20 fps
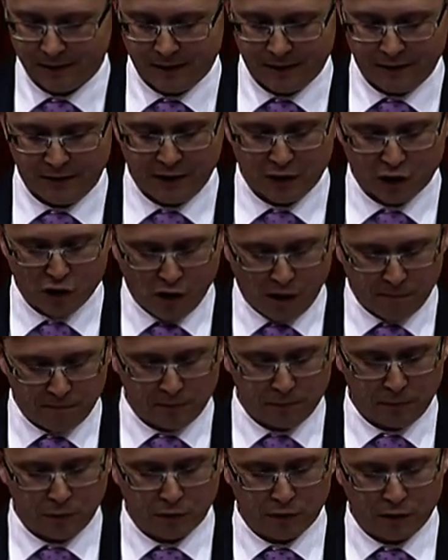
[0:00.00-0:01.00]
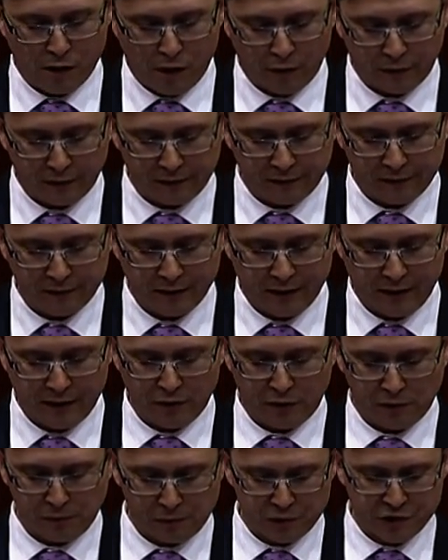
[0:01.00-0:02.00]
the incomparable Colin and
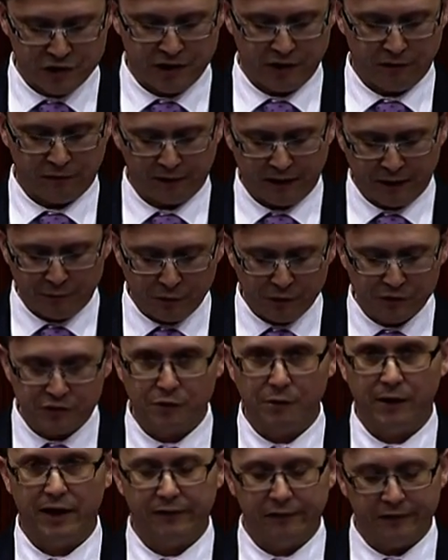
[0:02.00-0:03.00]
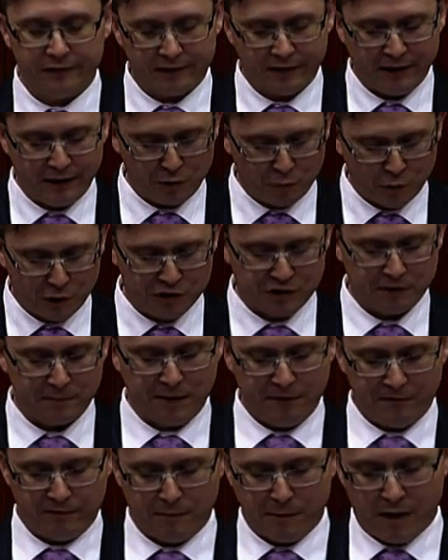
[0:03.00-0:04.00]
Honourable Cheryl Edwards, who I understand are watching
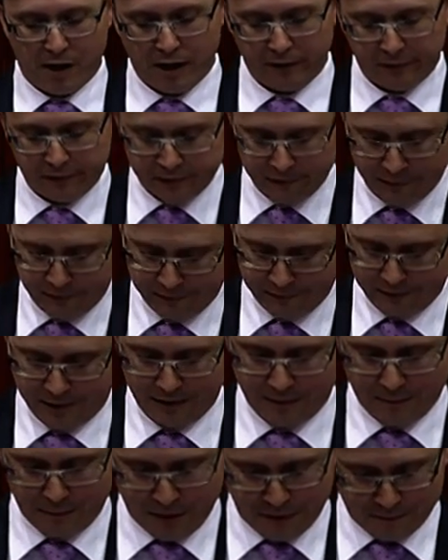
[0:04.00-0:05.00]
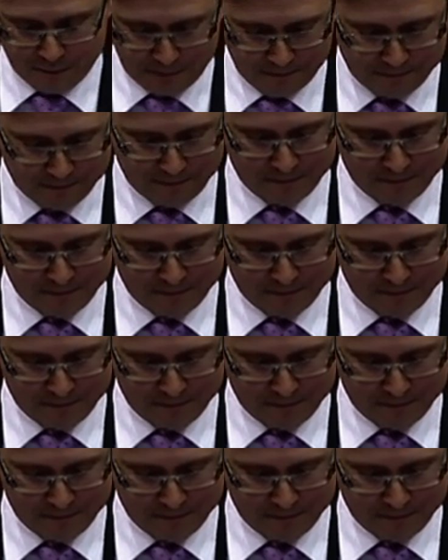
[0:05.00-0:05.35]
me from Ireland at the moment,